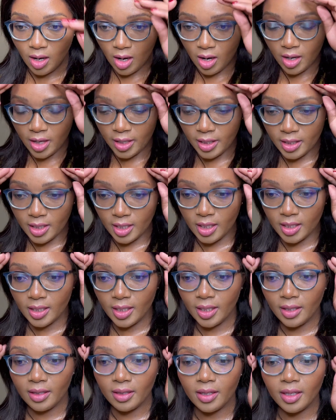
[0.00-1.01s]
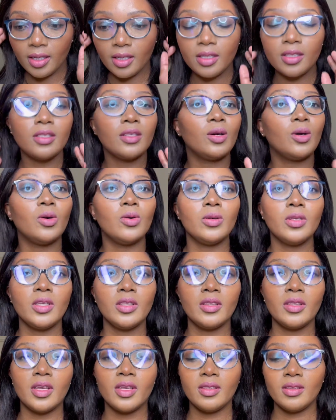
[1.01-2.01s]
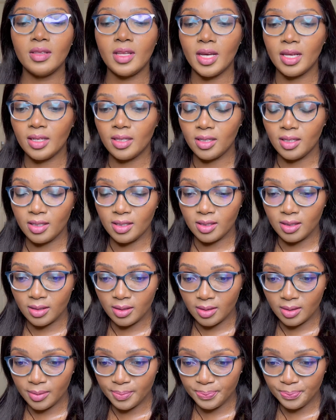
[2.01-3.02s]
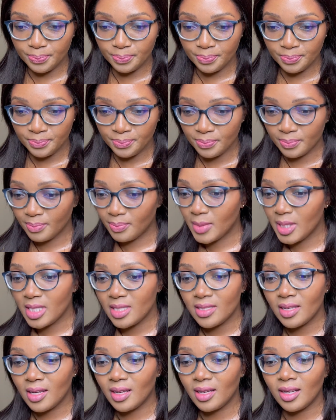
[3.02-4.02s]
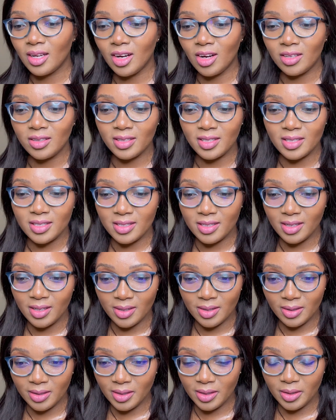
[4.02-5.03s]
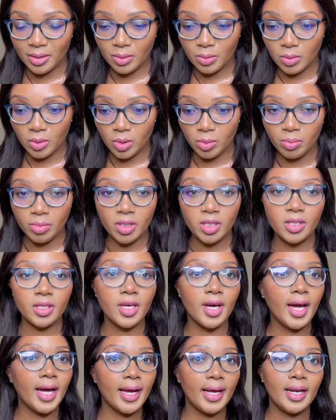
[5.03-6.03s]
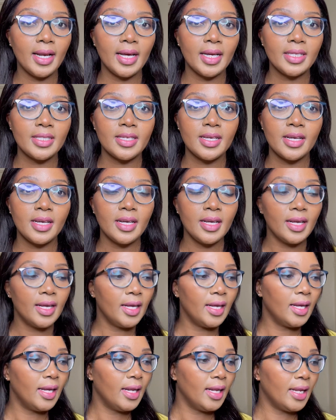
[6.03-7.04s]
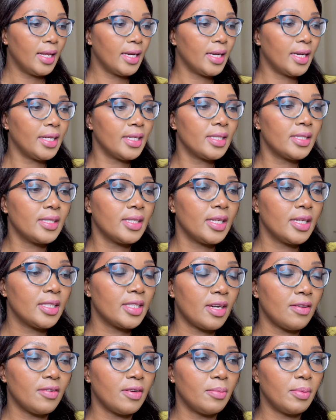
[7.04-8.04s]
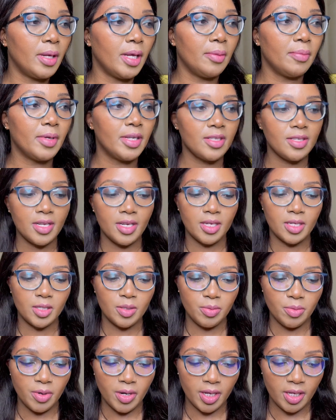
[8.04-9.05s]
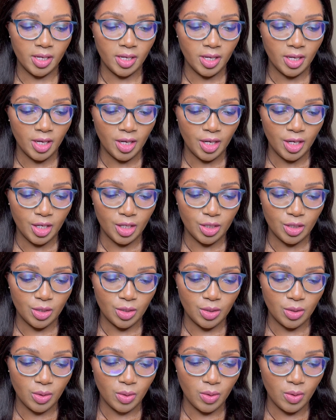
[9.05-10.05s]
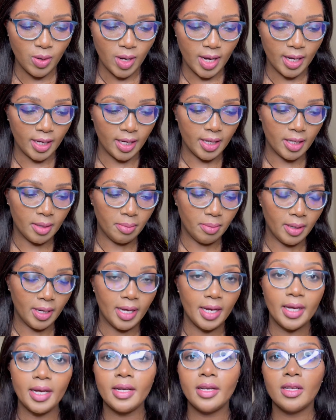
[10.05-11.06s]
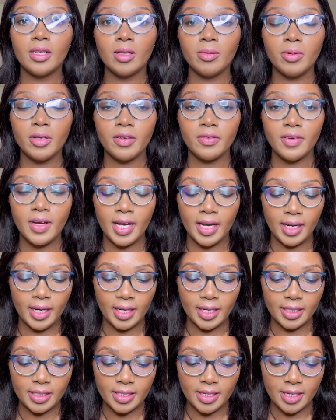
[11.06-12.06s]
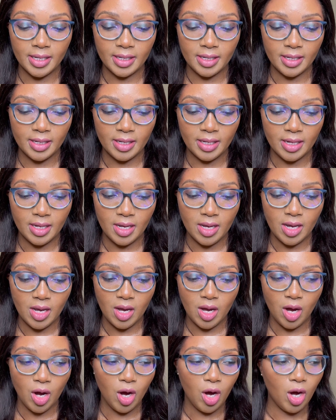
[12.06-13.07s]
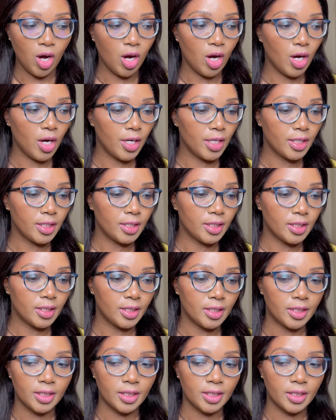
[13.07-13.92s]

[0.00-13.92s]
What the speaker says: on, and I think the only thing that is missing on this look will be the highlighter. Like I said, I've applied my setting spray, so I can apply a little bit of highlighter on